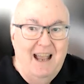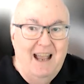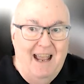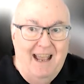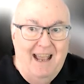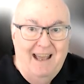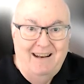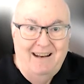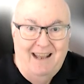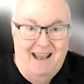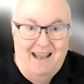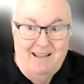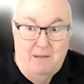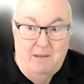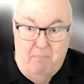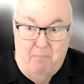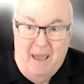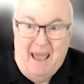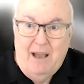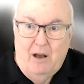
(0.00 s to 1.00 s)
And
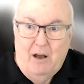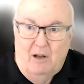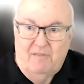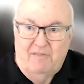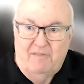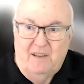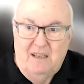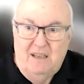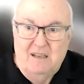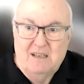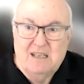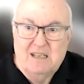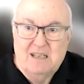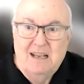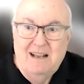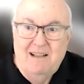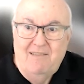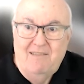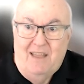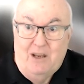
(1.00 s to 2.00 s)
the payoff is
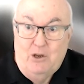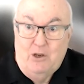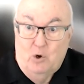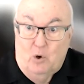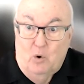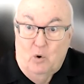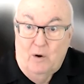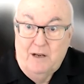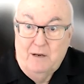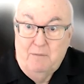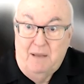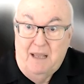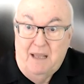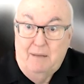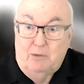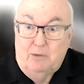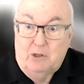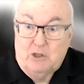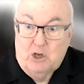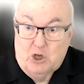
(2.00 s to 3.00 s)
that you're going to be
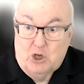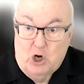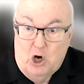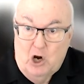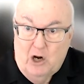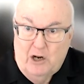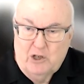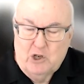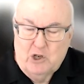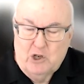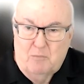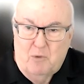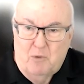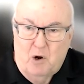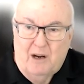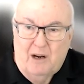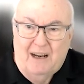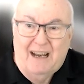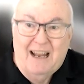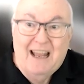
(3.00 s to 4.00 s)
able to target your
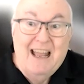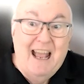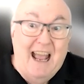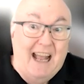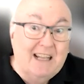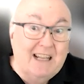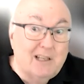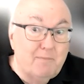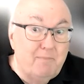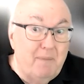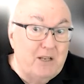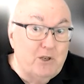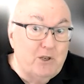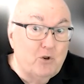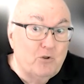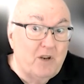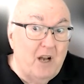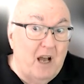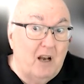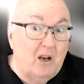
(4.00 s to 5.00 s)
market and spend
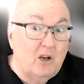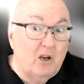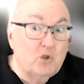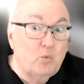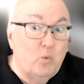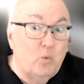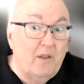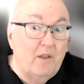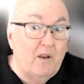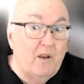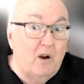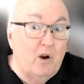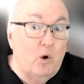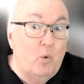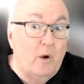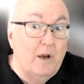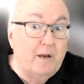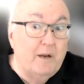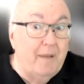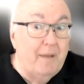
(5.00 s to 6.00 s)
your dollars where they're
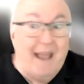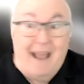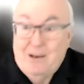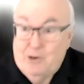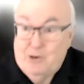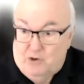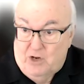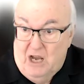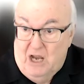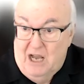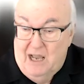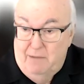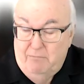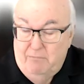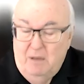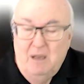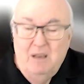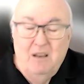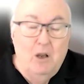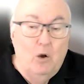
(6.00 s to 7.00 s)
going to be, and your
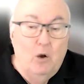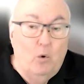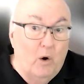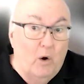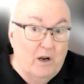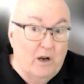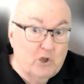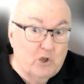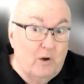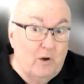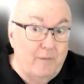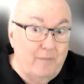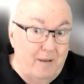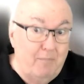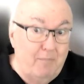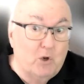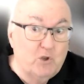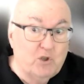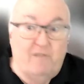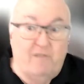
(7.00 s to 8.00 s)
time where it's going to be
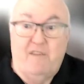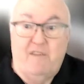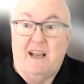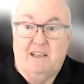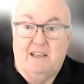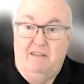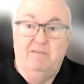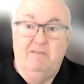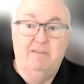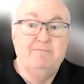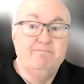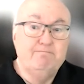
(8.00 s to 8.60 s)
most effective.